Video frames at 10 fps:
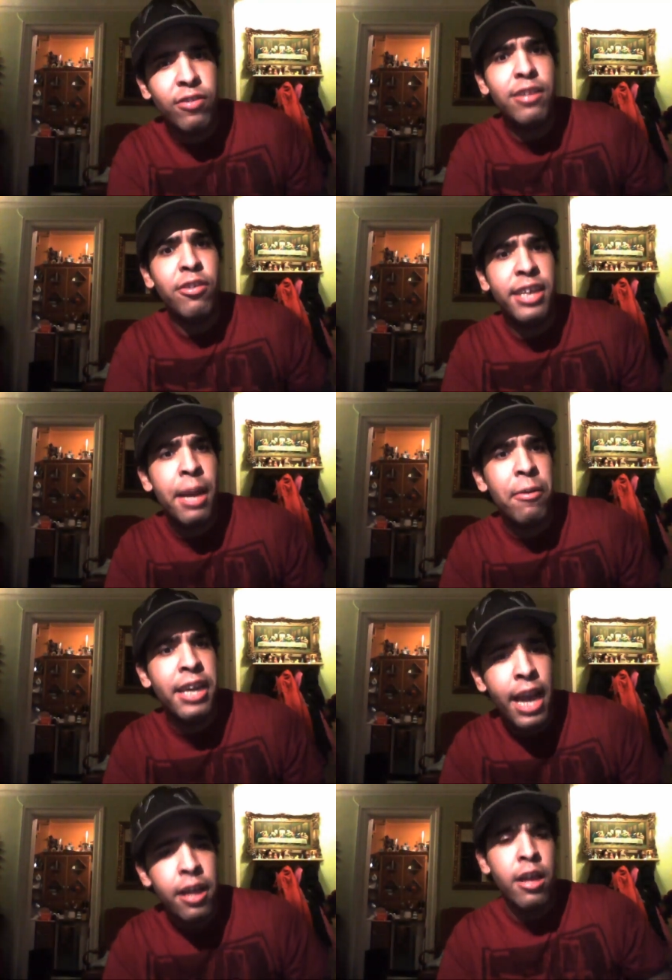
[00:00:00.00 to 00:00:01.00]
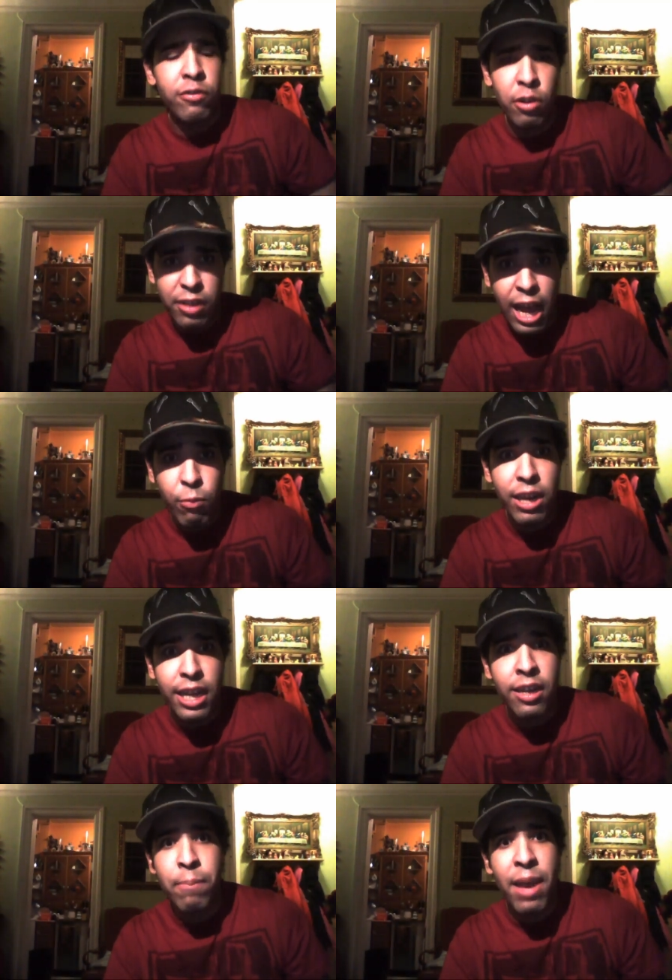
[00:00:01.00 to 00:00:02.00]
into Gamergate so that way they
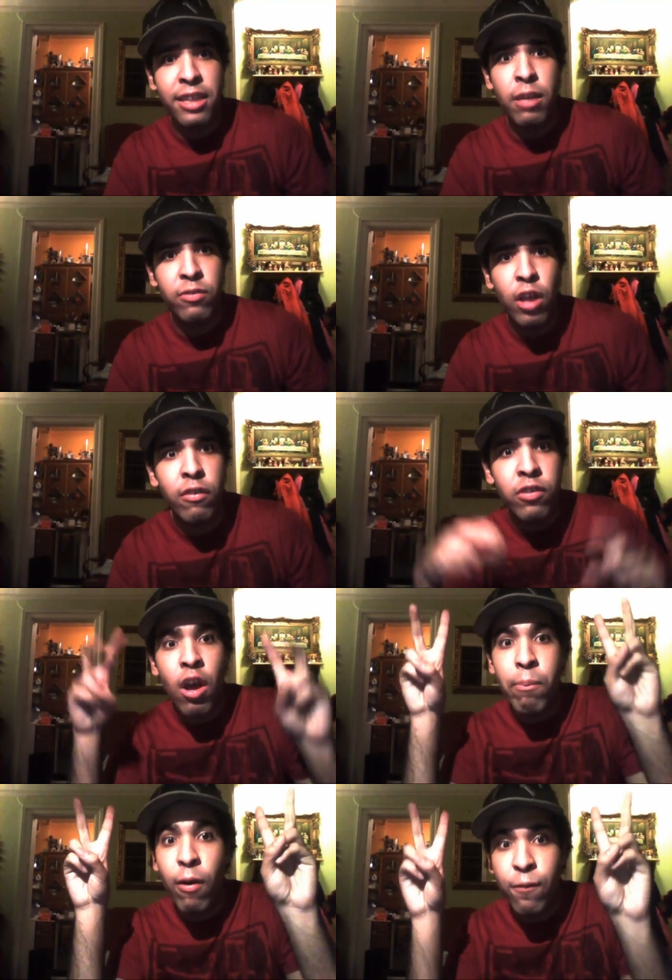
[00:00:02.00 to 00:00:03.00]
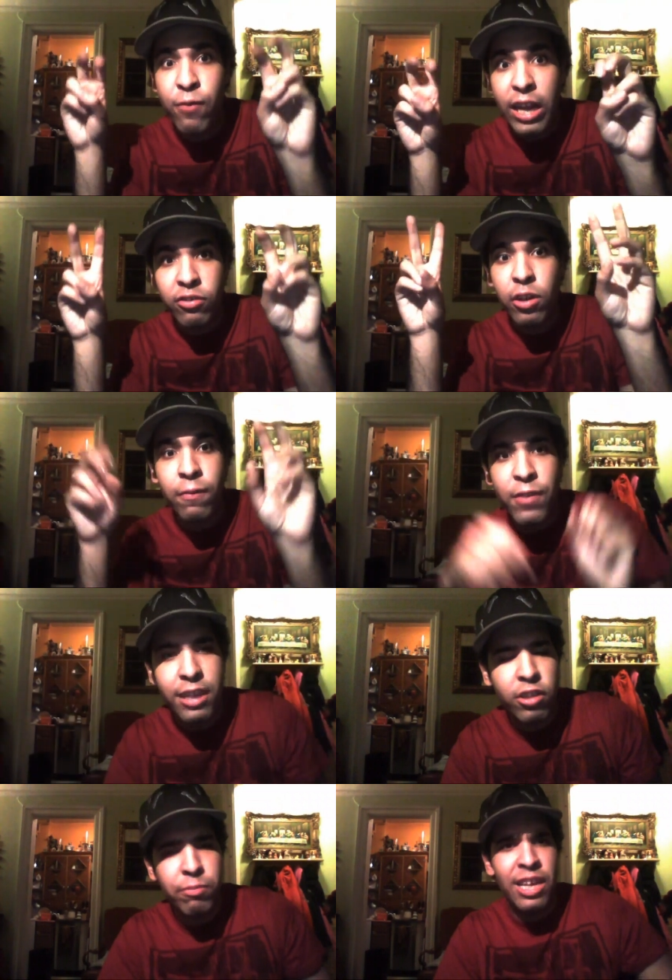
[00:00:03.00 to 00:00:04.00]
can make themselves professional
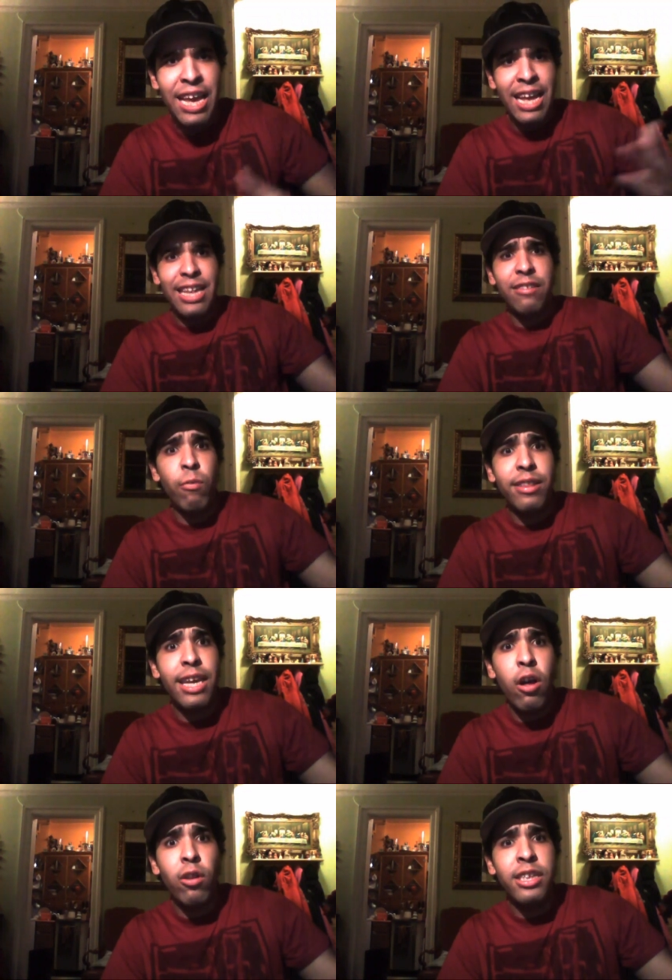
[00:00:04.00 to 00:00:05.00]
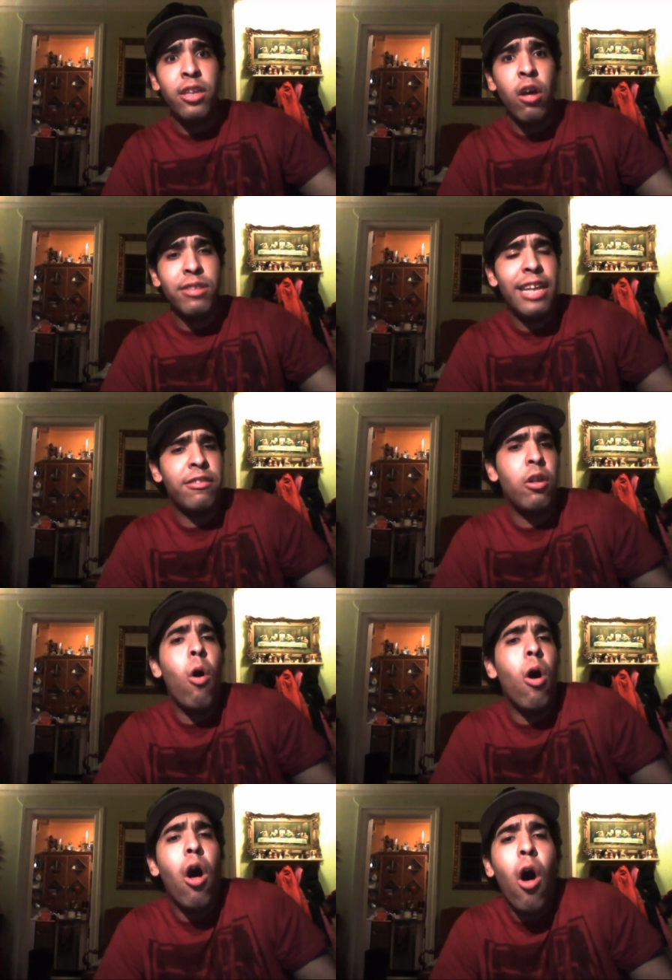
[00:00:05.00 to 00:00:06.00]
victims. That's what they only know. That's
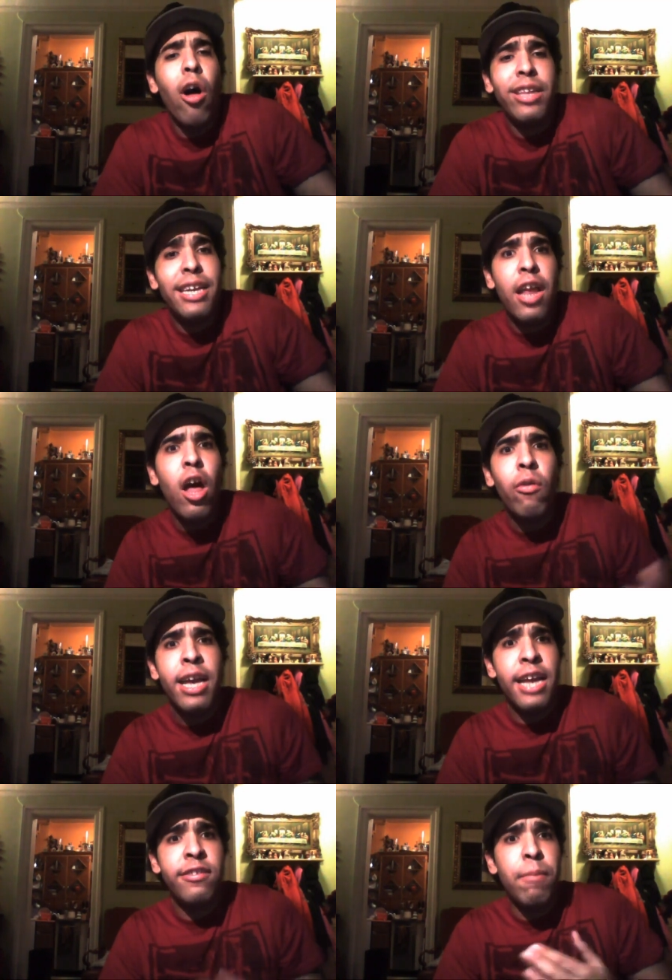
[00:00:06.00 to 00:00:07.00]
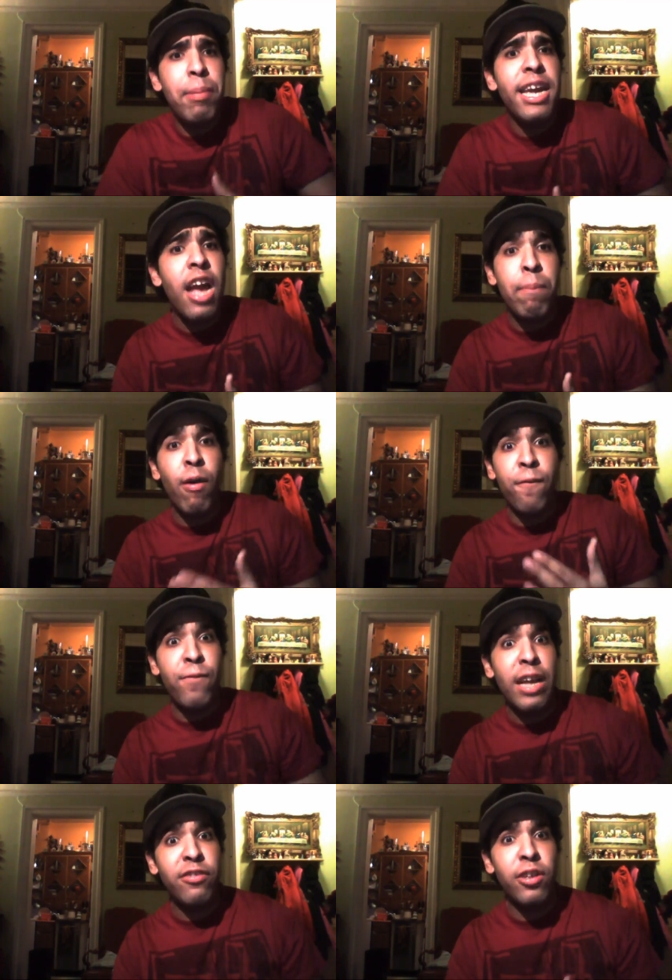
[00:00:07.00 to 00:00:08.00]
all they know is to be a
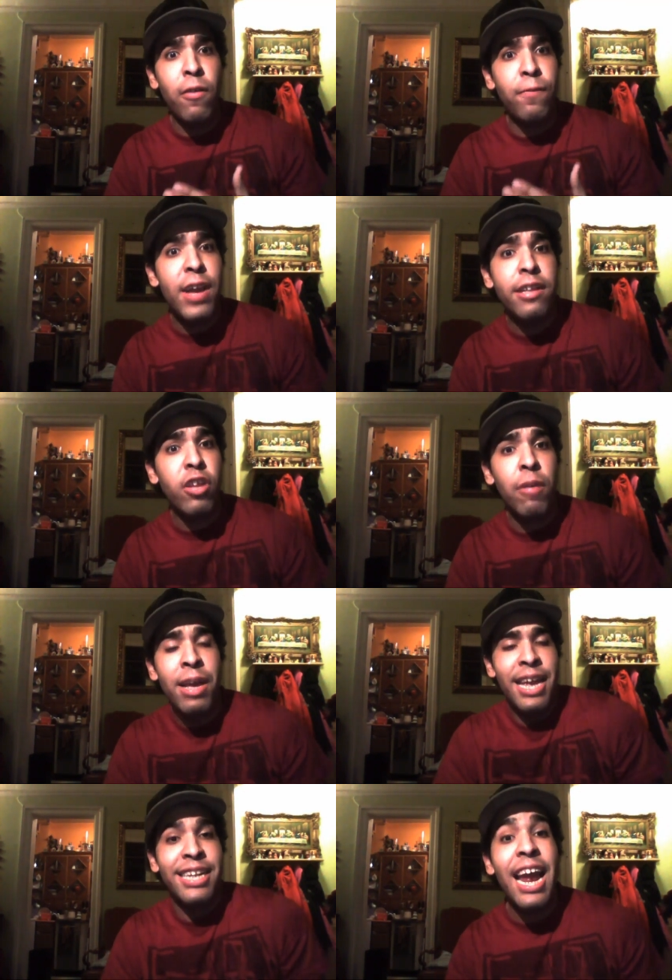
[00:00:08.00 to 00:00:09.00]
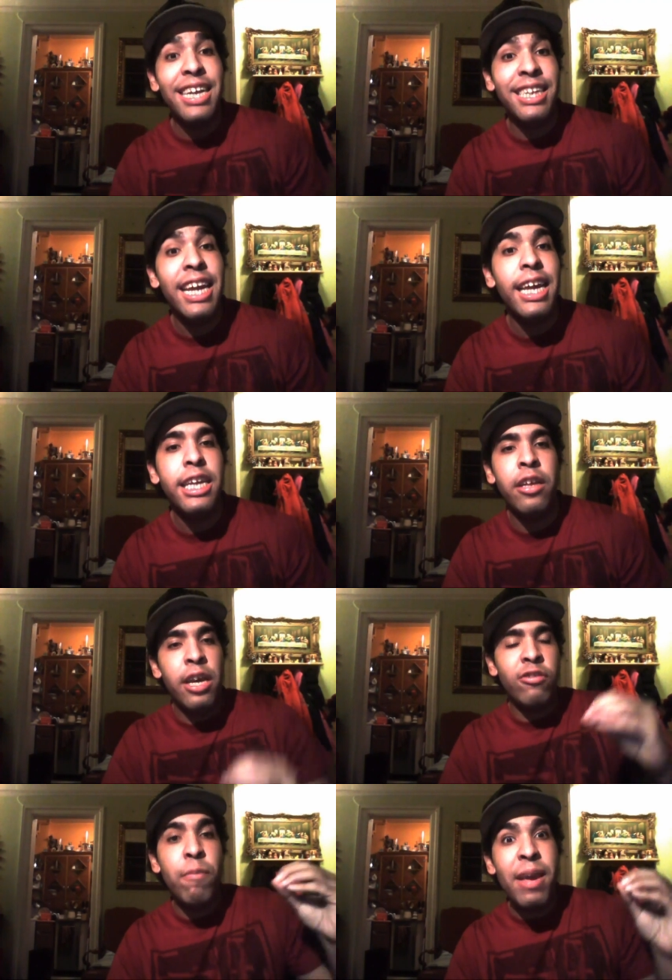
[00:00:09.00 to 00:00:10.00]
professional victim. They need
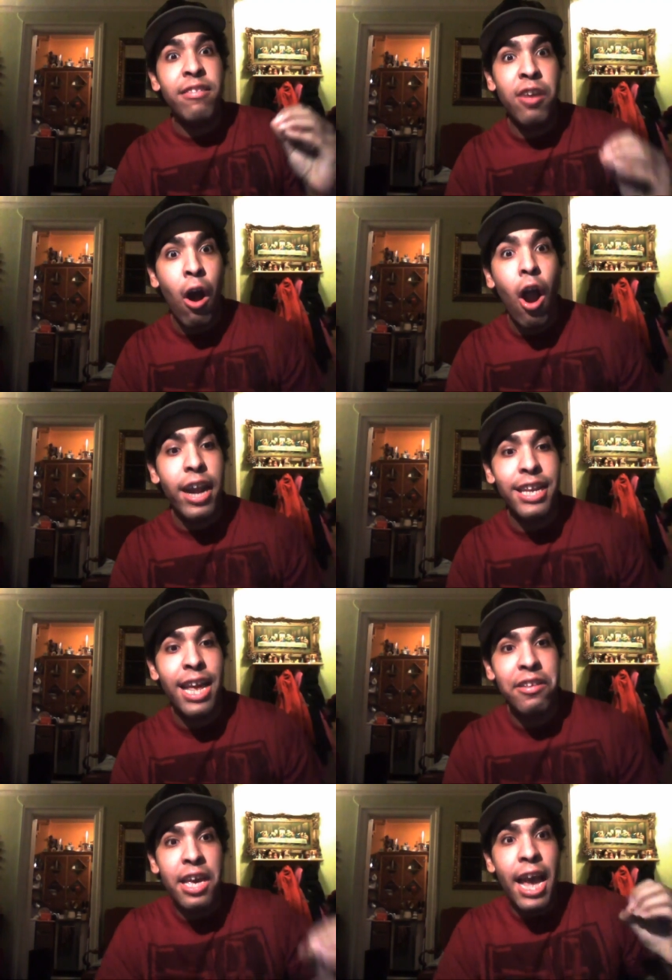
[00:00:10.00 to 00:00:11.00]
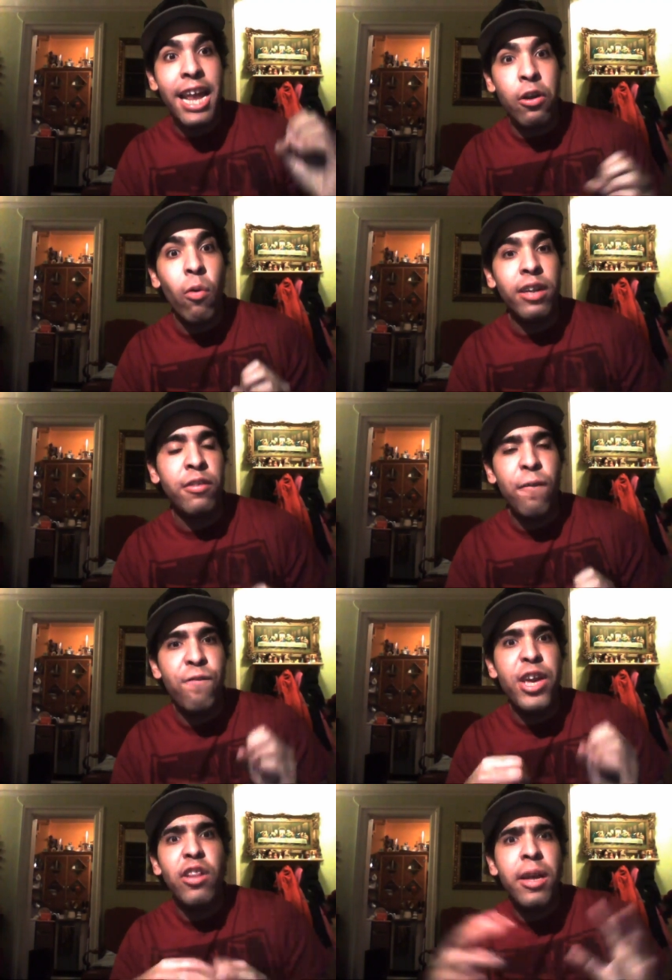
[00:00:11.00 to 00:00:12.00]
to be targeted in order to
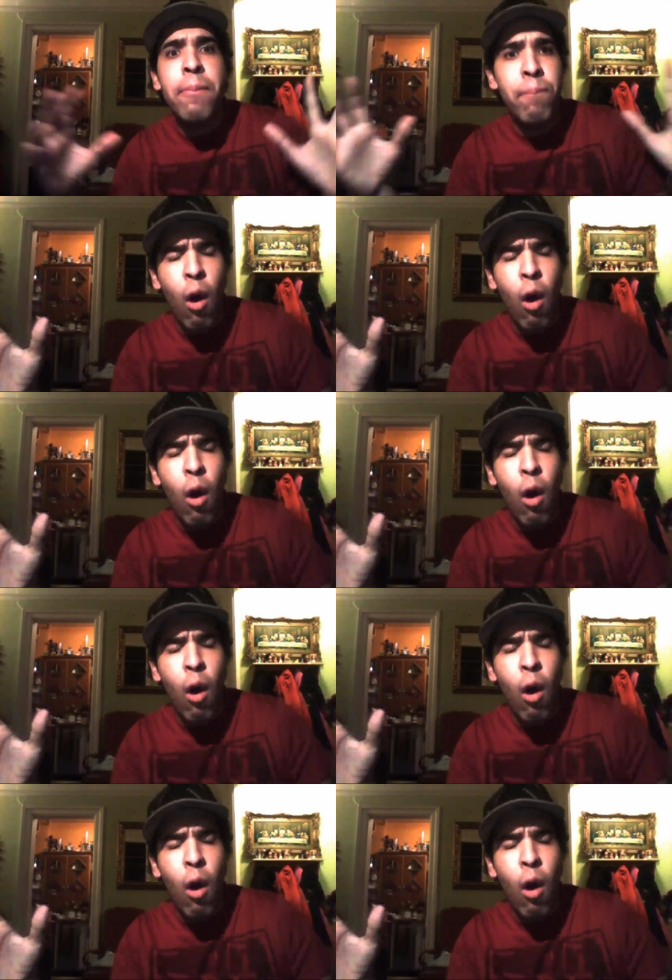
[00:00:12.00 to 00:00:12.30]
feel in.